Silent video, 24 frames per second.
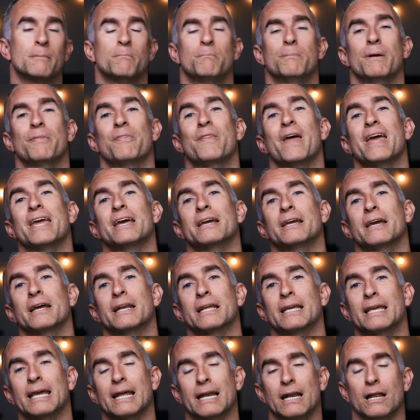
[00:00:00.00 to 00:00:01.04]
but they are going
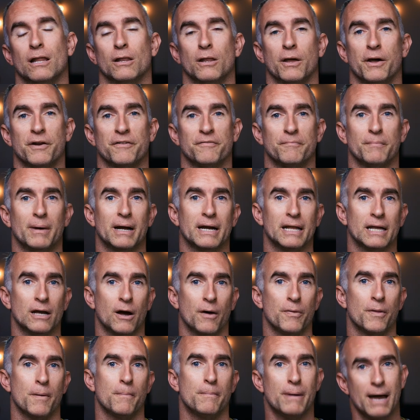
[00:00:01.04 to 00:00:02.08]
to get a lot of money
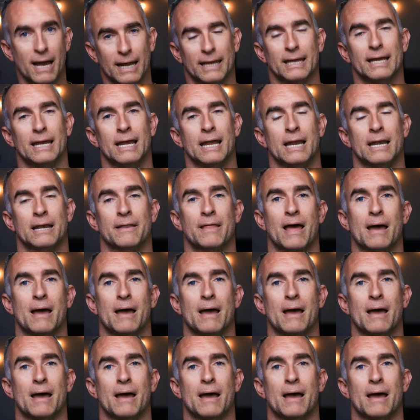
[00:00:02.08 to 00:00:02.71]
on the back end.